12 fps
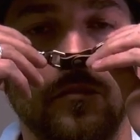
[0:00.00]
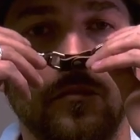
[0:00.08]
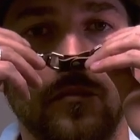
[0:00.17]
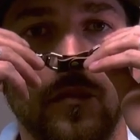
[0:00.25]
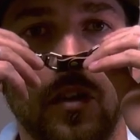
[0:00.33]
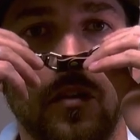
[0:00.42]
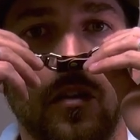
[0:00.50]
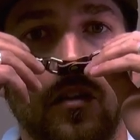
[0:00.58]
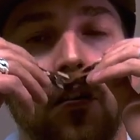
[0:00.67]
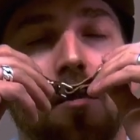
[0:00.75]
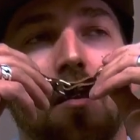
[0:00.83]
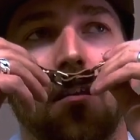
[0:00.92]

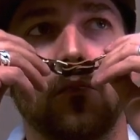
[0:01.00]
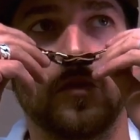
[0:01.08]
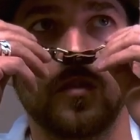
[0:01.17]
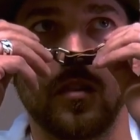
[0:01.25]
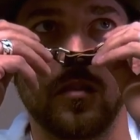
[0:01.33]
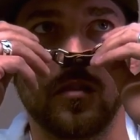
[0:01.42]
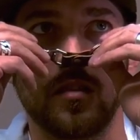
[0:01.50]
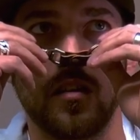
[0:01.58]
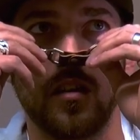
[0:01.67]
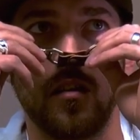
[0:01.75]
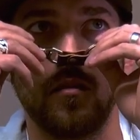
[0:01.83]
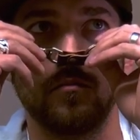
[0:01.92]
I think I'm just gonna sit
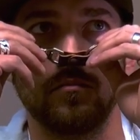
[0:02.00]
here.